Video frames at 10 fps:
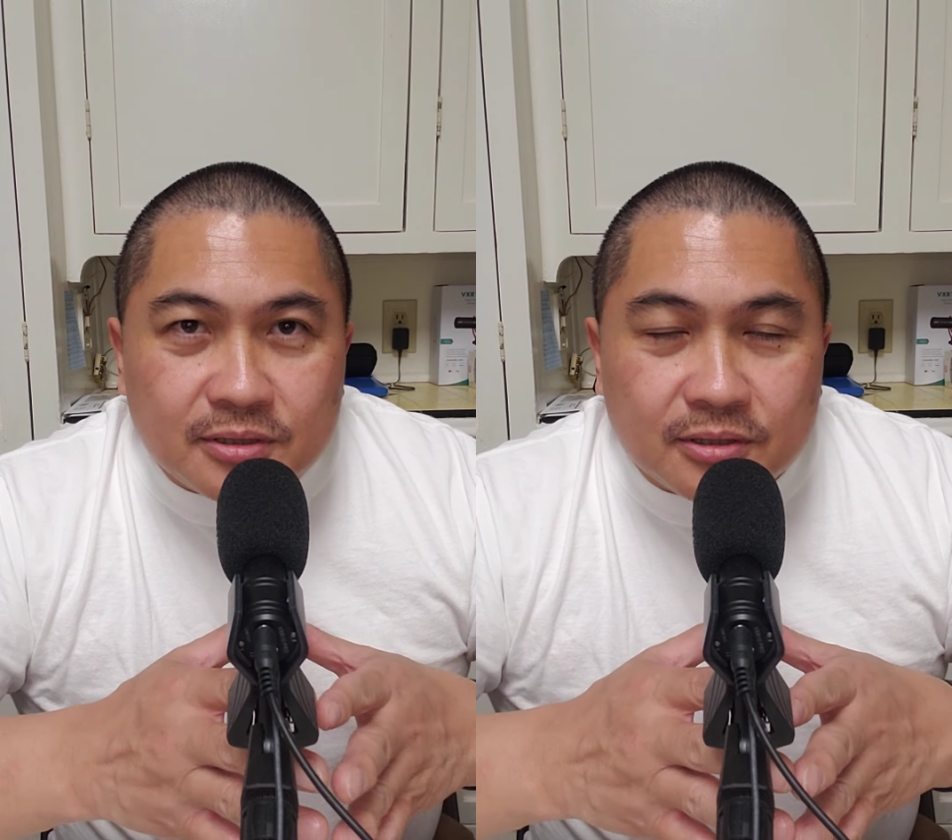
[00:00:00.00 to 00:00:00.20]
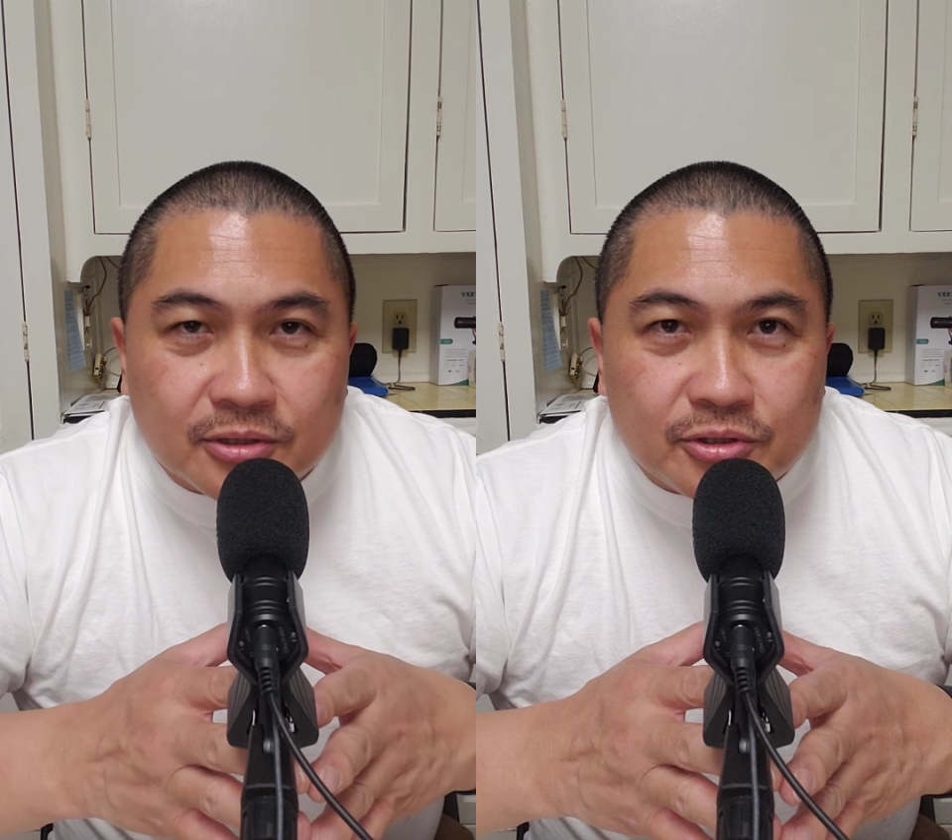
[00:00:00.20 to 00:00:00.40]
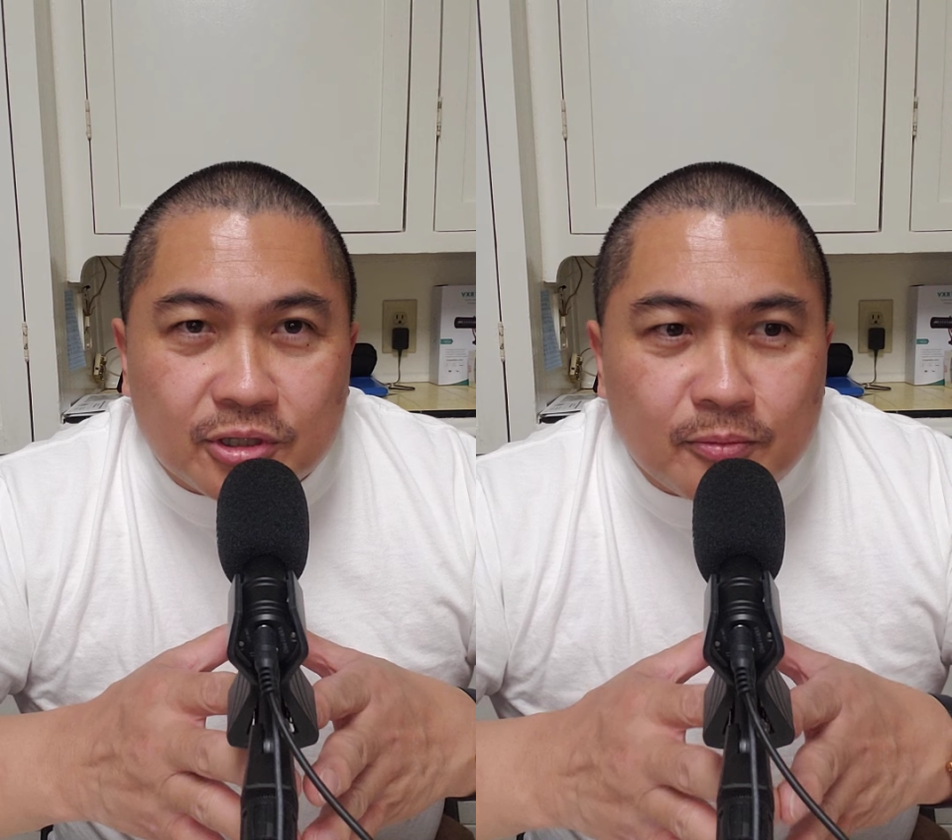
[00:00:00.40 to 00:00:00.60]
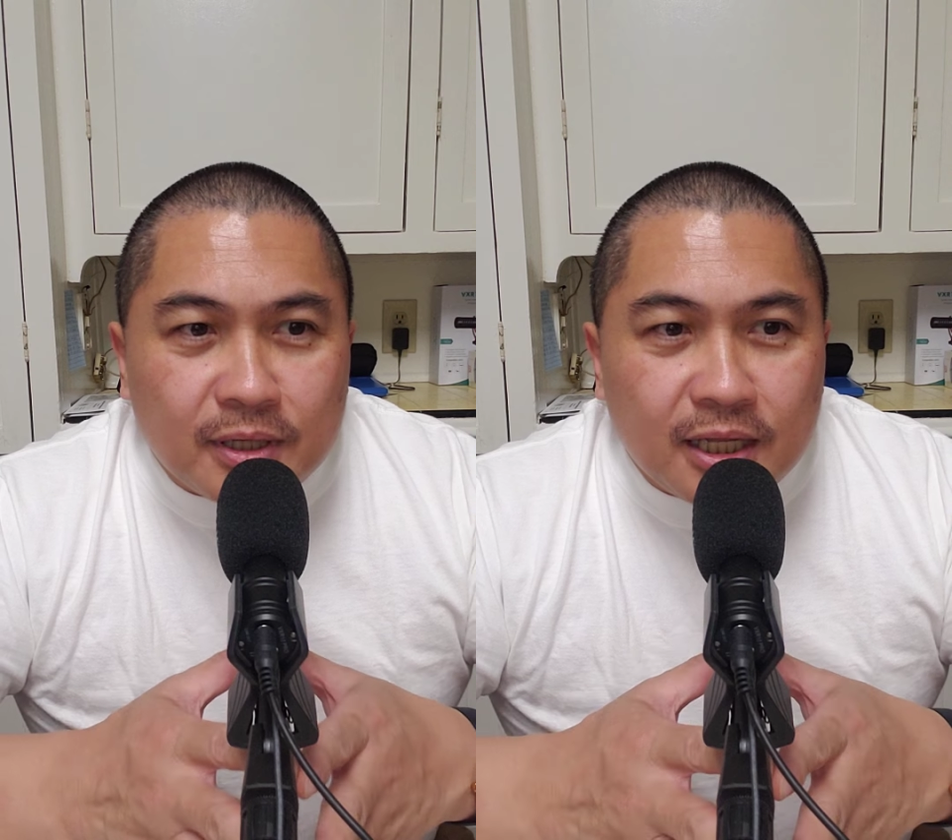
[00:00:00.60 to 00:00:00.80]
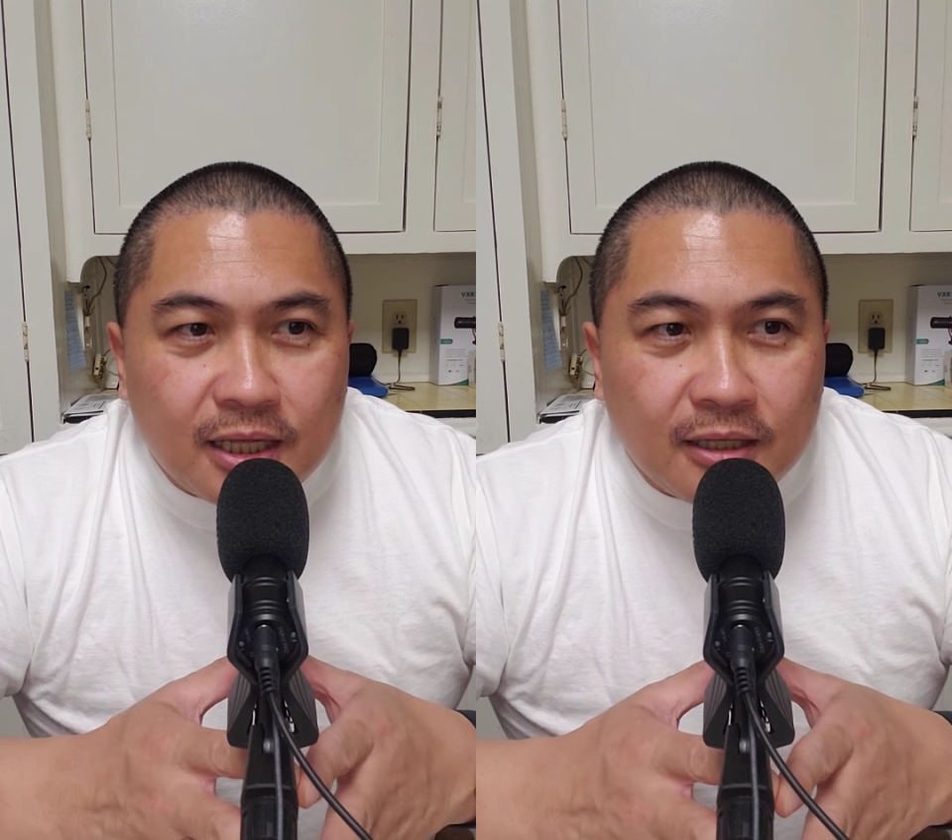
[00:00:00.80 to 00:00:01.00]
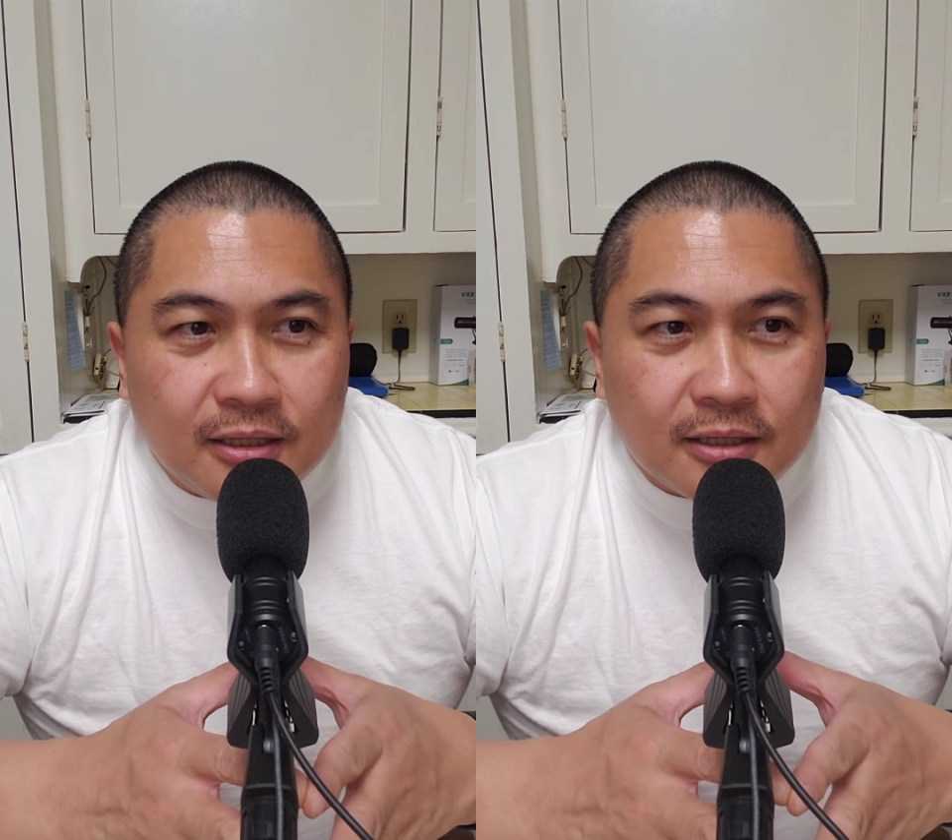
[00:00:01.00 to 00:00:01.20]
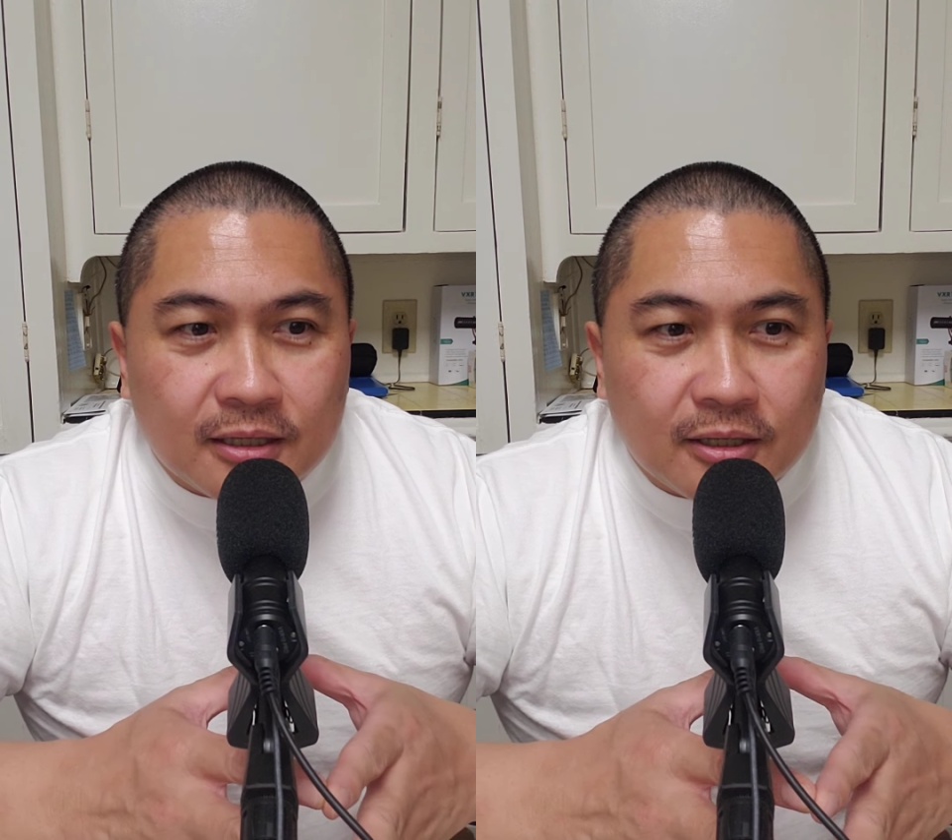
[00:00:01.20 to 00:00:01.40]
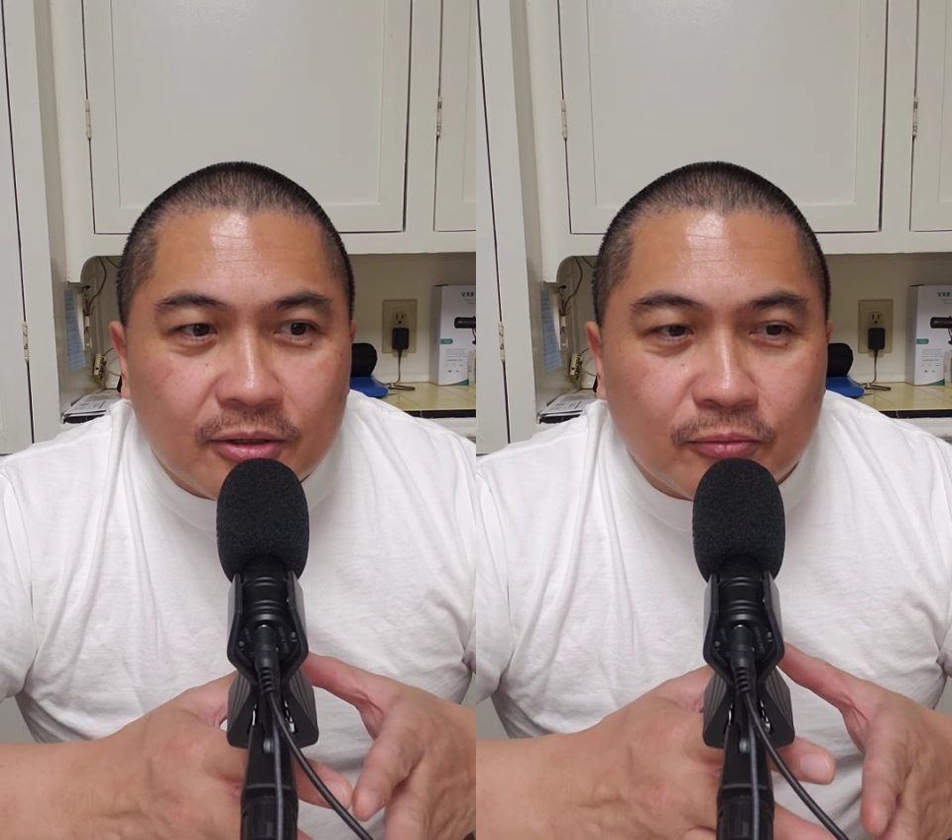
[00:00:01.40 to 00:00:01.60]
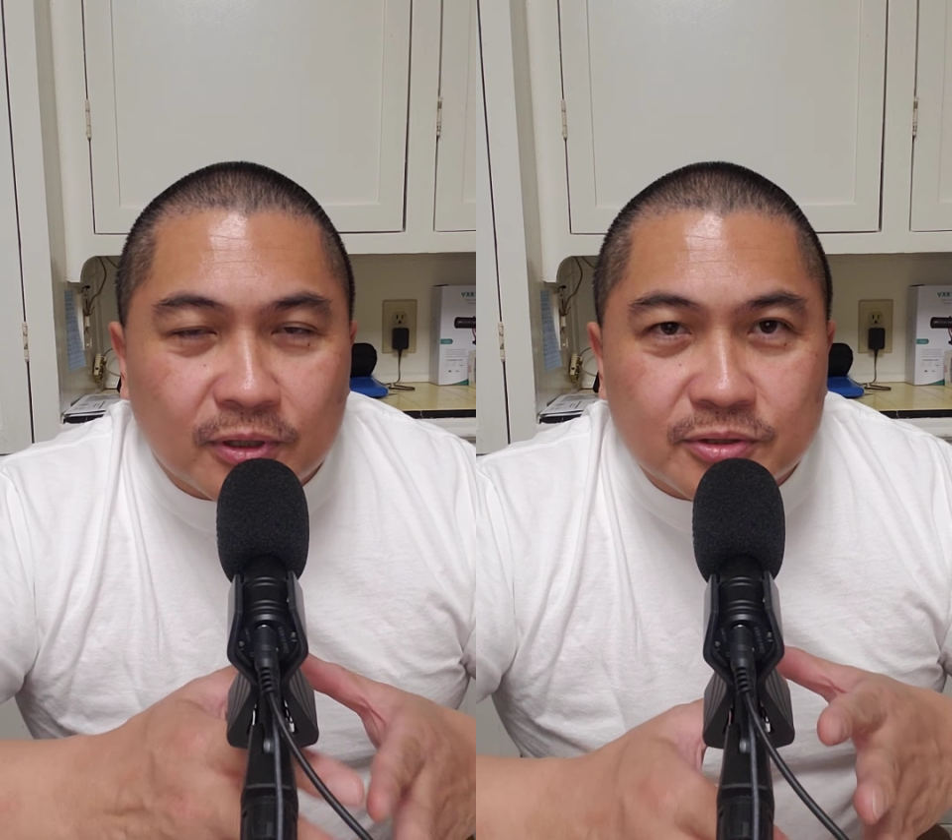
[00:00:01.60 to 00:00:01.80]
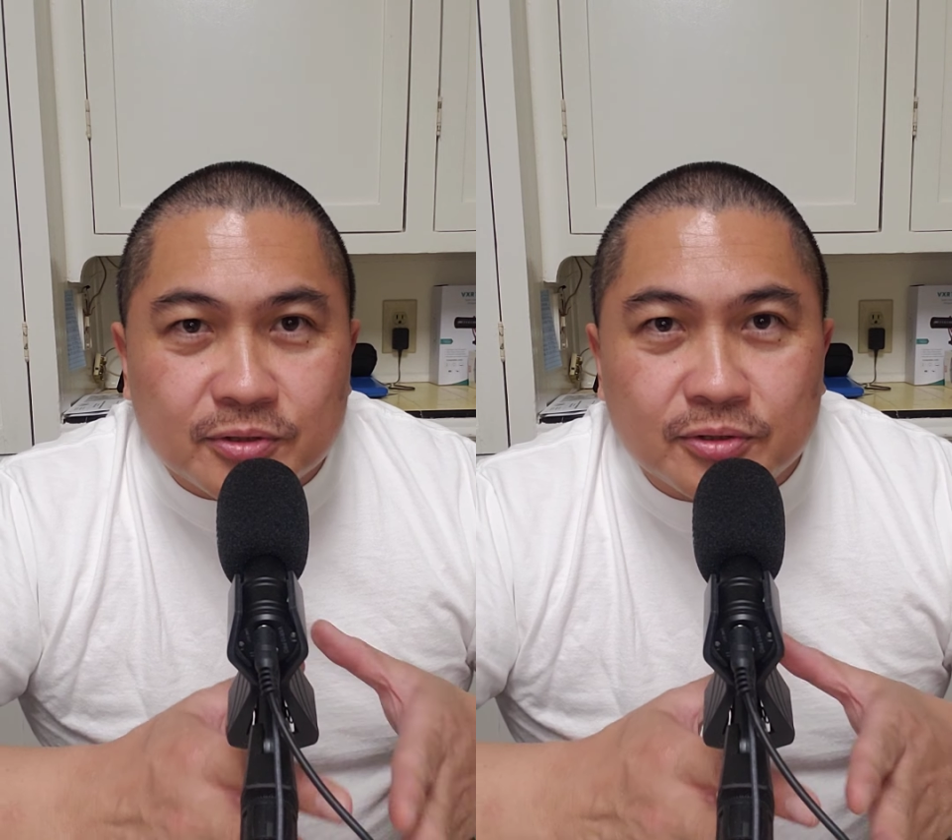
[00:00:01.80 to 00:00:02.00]
determining
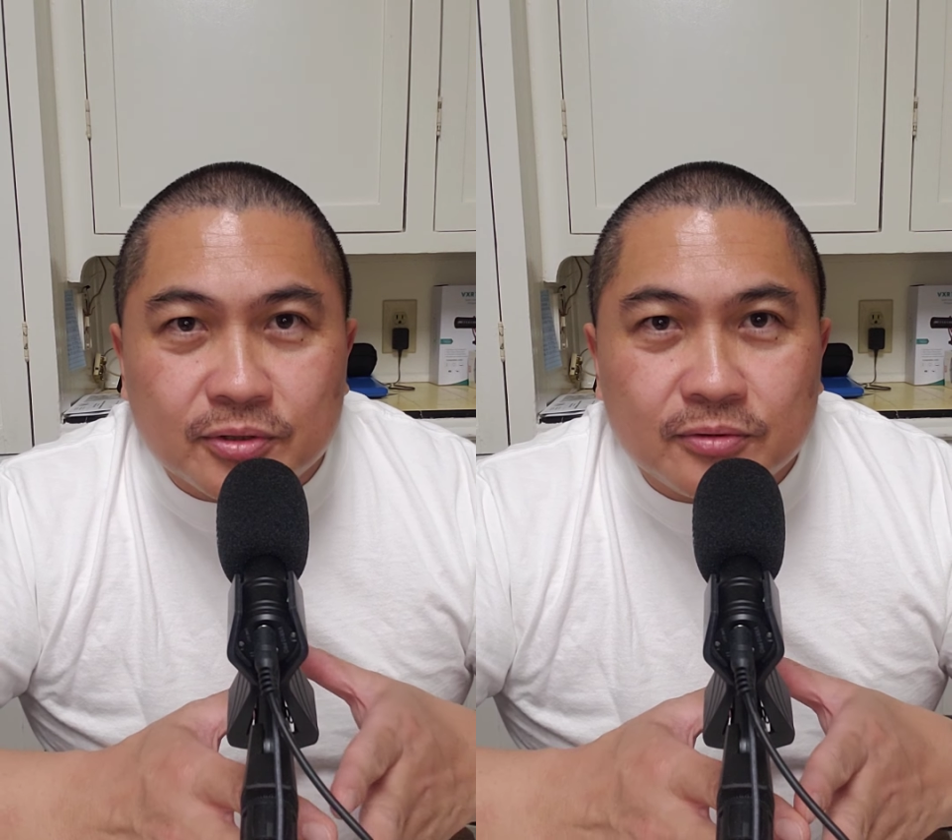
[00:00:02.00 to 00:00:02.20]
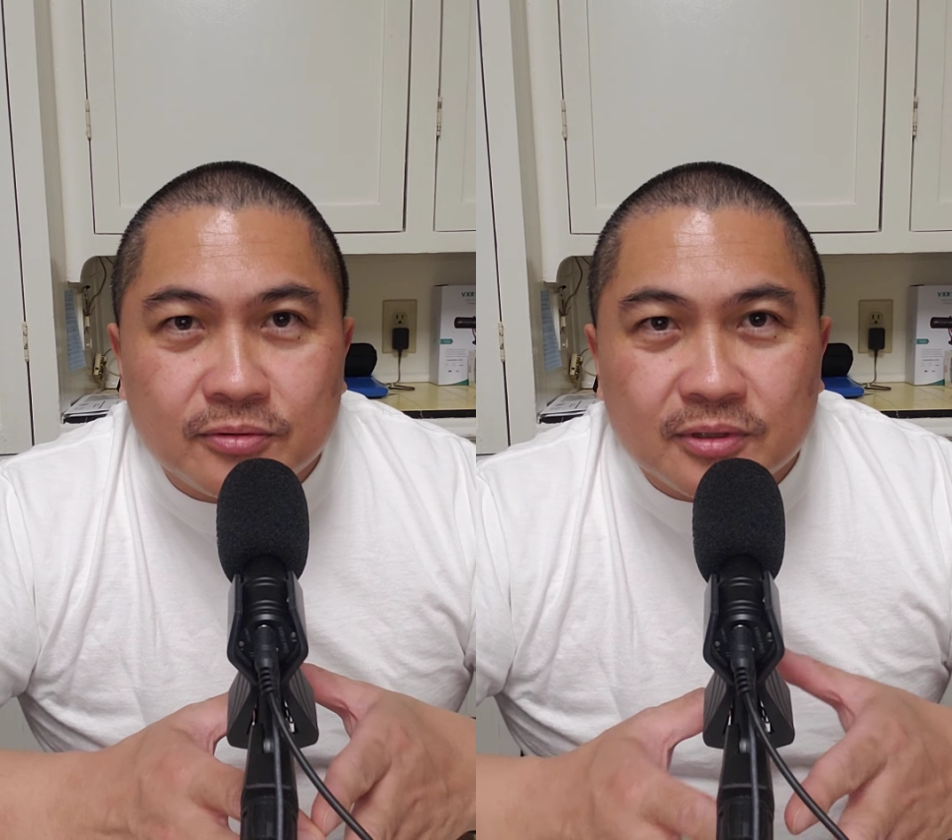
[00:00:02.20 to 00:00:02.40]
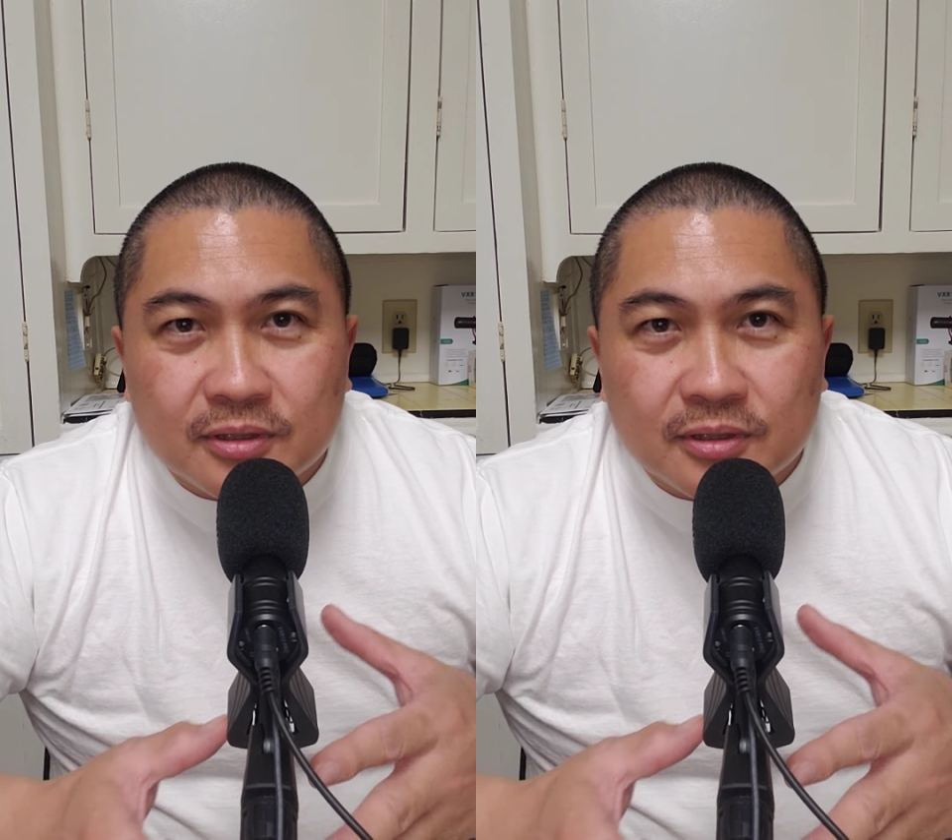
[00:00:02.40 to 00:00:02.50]
what to do